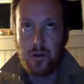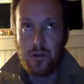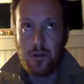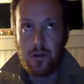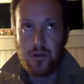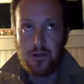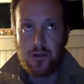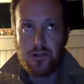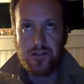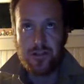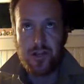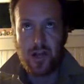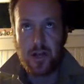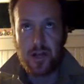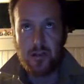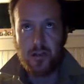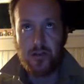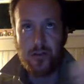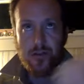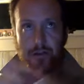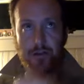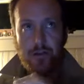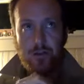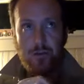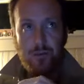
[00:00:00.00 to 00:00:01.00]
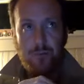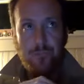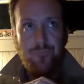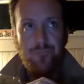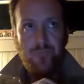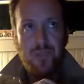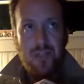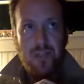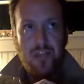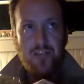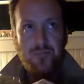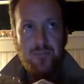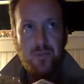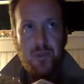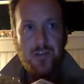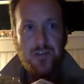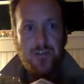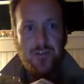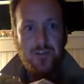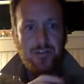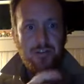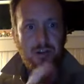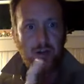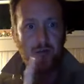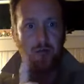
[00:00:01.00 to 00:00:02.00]
decided to express
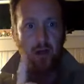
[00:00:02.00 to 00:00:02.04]
yourself.